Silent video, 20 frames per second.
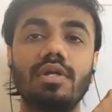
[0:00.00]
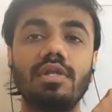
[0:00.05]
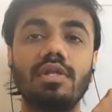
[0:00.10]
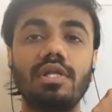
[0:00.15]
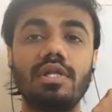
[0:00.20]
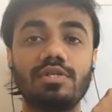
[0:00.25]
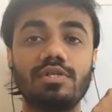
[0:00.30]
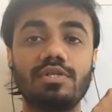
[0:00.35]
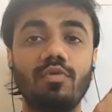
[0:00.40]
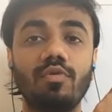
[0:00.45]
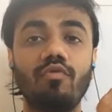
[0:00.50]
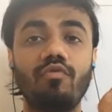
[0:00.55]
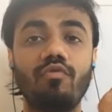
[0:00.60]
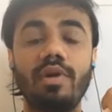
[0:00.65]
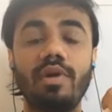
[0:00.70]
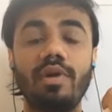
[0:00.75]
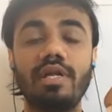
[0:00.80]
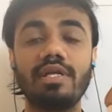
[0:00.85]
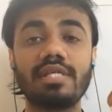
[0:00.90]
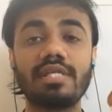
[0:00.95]
This
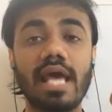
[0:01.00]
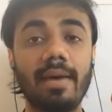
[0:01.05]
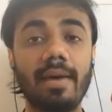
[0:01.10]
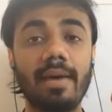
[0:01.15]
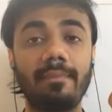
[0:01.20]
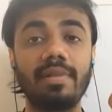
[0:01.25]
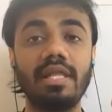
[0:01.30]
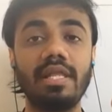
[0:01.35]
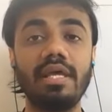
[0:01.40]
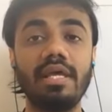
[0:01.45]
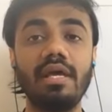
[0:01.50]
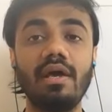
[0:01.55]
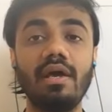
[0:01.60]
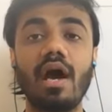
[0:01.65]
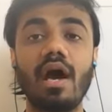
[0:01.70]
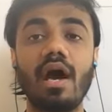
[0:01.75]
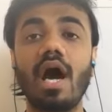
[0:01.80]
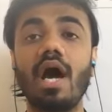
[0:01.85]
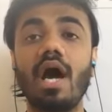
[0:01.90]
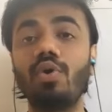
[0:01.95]
movement is happening
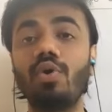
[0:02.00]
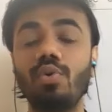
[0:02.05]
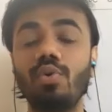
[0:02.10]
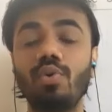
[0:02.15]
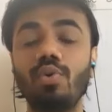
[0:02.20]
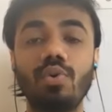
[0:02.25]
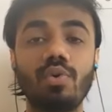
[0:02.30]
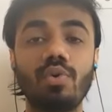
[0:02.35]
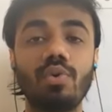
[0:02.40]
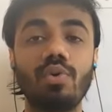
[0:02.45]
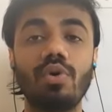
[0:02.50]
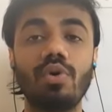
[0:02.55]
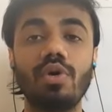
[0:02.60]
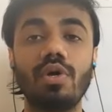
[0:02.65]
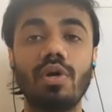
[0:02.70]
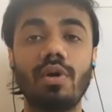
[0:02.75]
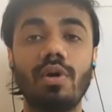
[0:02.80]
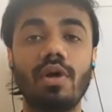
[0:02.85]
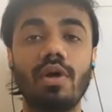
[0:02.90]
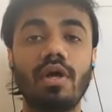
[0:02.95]
how?
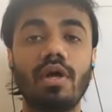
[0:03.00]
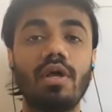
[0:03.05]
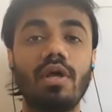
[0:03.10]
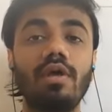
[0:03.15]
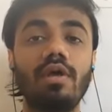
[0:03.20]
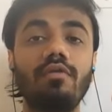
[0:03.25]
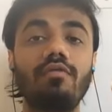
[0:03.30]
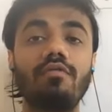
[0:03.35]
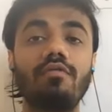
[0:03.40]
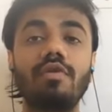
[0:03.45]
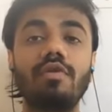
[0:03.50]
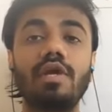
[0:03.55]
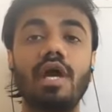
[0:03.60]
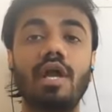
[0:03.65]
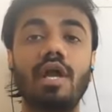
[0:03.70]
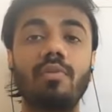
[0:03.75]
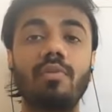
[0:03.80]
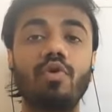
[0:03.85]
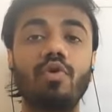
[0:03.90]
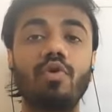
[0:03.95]
If we
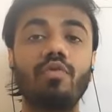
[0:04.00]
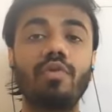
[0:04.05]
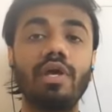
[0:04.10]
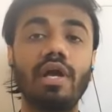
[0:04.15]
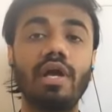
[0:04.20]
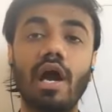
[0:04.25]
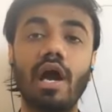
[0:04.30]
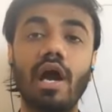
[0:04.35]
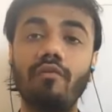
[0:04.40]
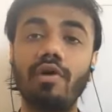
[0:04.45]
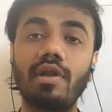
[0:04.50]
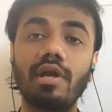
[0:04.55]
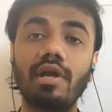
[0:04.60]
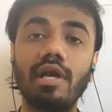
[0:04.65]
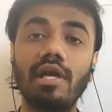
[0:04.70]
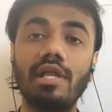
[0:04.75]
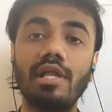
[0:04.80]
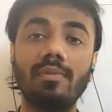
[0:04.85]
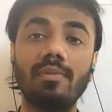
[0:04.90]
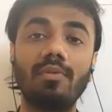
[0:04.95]
are moving our
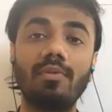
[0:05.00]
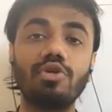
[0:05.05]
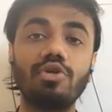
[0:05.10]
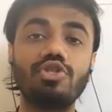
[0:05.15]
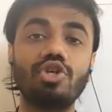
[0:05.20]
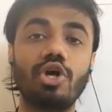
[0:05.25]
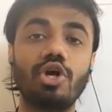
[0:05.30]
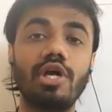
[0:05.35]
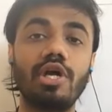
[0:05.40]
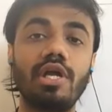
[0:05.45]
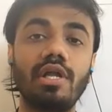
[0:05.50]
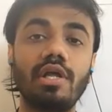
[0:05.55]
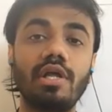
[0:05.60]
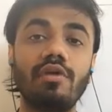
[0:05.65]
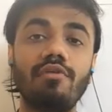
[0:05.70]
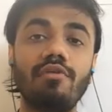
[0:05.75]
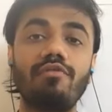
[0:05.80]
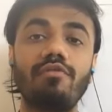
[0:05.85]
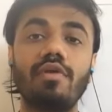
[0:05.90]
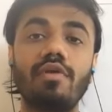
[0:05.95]
elbow joint,
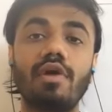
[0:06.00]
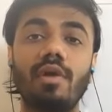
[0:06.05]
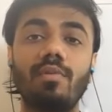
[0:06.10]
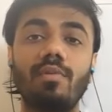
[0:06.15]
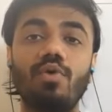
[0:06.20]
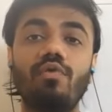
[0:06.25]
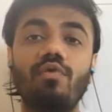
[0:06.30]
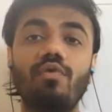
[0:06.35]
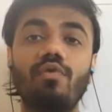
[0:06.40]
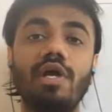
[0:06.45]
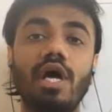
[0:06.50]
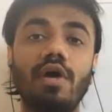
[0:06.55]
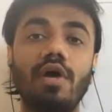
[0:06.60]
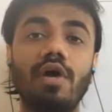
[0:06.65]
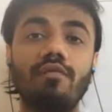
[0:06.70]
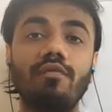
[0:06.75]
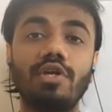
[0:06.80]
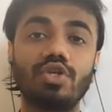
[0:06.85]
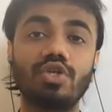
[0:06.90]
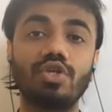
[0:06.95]
if we are moving
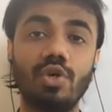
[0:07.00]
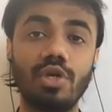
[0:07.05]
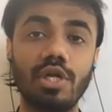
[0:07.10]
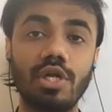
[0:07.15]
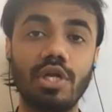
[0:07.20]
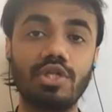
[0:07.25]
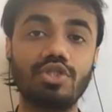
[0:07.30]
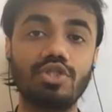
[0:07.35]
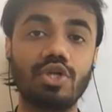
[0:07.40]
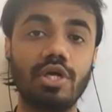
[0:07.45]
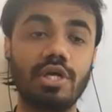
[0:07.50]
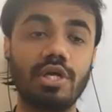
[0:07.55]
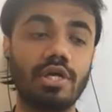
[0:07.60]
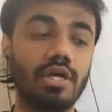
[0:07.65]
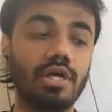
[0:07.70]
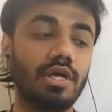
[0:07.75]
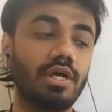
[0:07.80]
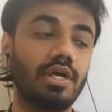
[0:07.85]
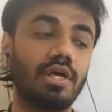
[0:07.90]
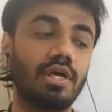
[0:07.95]
our shoulder joint,
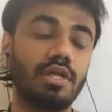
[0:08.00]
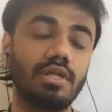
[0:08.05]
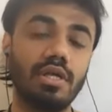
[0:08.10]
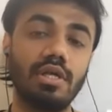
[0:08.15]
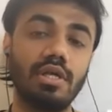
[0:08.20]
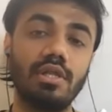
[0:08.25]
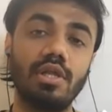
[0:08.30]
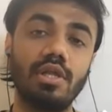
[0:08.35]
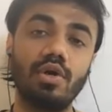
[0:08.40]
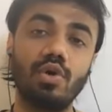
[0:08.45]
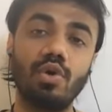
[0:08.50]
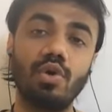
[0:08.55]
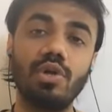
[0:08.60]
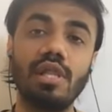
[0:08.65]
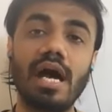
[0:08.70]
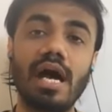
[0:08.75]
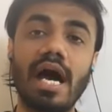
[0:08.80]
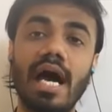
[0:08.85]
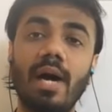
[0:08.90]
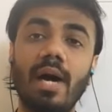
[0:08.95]
then the
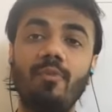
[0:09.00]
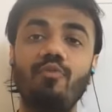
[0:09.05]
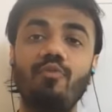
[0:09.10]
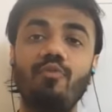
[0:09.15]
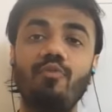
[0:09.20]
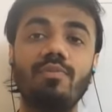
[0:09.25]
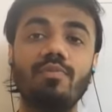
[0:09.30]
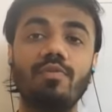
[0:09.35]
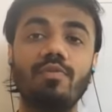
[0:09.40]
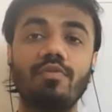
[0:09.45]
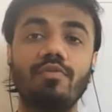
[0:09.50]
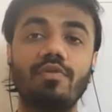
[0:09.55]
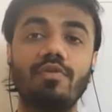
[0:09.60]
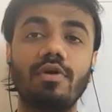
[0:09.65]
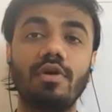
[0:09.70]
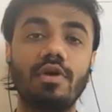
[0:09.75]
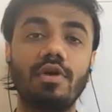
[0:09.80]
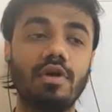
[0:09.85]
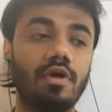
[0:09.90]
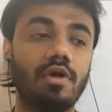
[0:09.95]
whole arm will move.
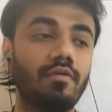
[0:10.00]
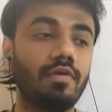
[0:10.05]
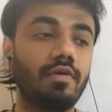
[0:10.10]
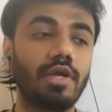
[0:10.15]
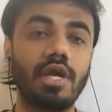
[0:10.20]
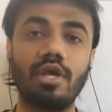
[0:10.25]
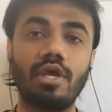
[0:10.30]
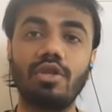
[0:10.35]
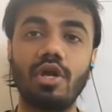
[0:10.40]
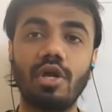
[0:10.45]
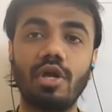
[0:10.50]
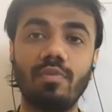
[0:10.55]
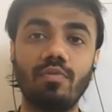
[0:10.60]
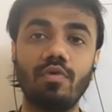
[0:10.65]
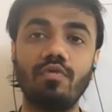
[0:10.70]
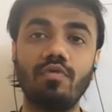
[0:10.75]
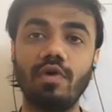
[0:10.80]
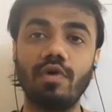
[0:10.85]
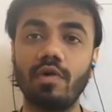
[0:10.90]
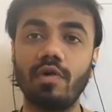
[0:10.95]
We cannot
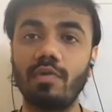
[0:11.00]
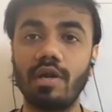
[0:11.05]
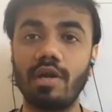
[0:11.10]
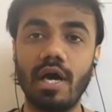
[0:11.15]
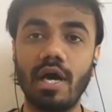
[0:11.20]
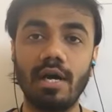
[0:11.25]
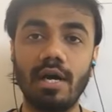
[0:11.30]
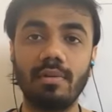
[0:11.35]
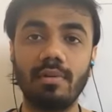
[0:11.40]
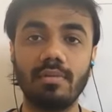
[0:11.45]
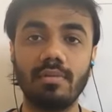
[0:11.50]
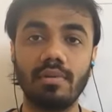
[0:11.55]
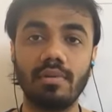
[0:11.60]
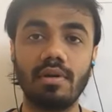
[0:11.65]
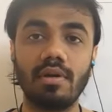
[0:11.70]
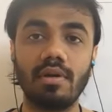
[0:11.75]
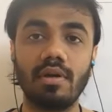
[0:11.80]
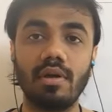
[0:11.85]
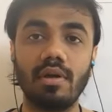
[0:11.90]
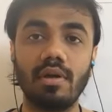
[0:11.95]
move our arm
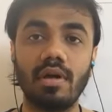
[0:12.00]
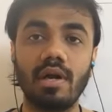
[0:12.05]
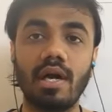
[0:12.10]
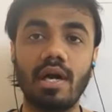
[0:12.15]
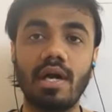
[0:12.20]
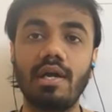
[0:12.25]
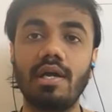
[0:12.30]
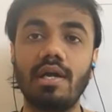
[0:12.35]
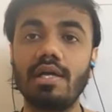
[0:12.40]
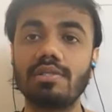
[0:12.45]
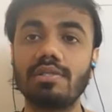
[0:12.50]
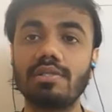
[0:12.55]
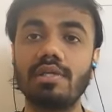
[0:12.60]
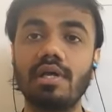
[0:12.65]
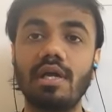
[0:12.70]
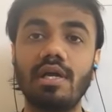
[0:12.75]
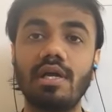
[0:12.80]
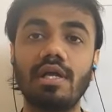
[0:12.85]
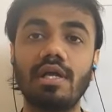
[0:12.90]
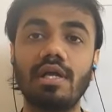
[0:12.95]
unless and
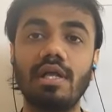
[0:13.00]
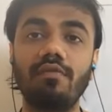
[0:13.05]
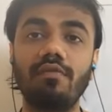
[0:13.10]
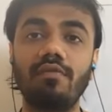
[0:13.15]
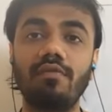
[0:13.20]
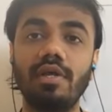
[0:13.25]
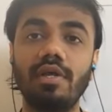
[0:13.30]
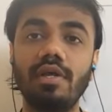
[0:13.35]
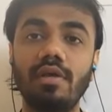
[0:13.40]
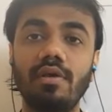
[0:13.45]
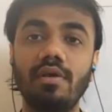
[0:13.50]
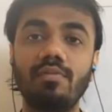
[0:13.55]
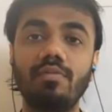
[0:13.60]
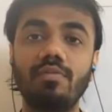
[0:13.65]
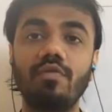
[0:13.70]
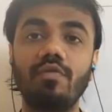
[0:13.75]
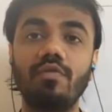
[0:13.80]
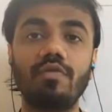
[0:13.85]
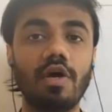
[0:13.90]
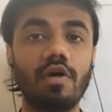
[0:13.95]
until we
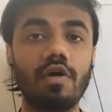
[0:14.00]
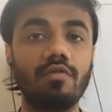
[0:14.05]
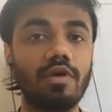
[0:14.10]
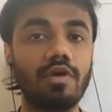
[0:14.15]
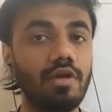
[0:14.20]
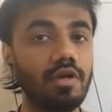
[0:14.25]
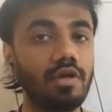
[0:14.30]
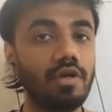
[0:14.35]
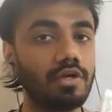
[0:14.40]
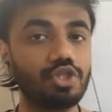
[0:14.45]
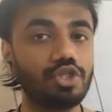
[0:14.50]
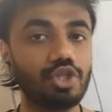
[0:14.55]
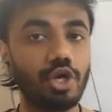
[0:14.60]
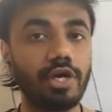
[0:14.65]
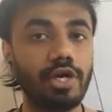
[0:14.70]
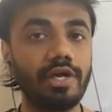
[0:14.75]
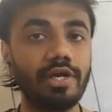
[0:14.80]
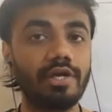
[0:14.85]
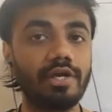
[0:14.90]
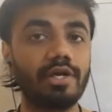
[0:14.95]
move our
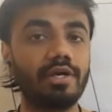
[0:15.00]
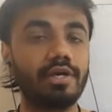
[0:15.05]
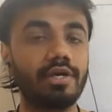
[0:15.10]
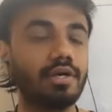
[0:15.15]
joint.